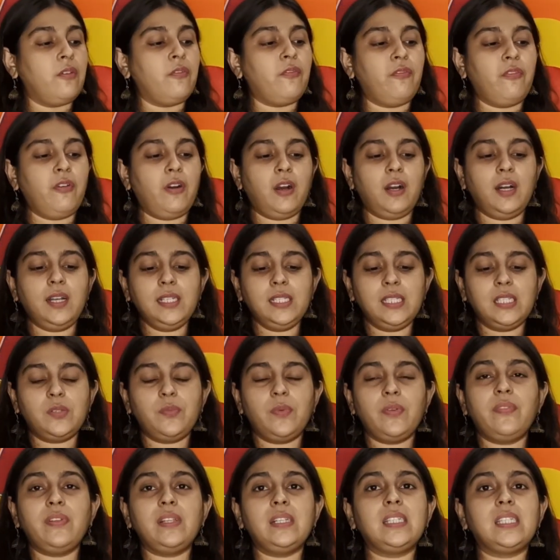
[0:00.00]
First
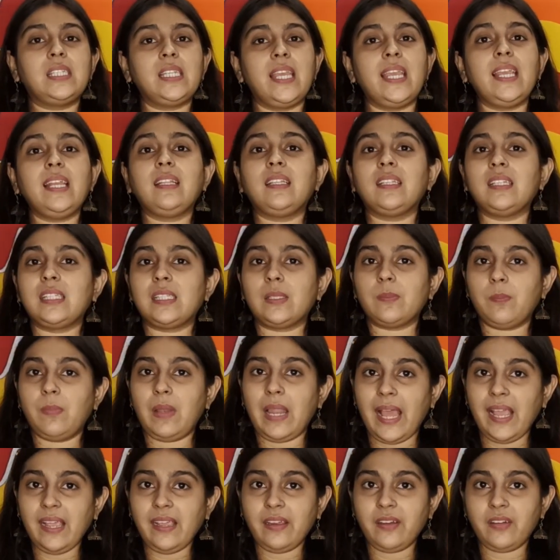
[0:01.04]
we will take this
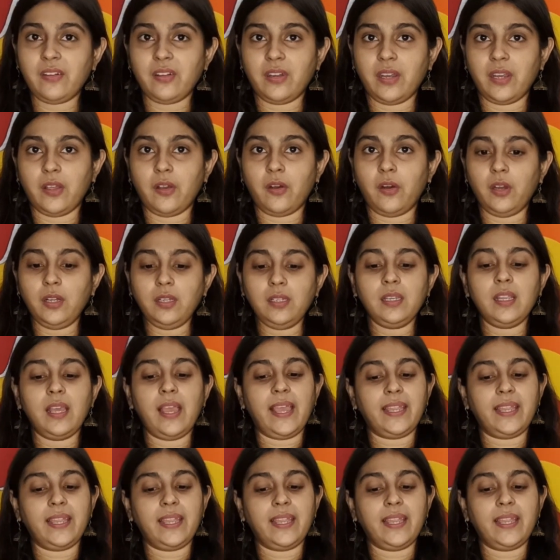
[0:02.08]
black crayon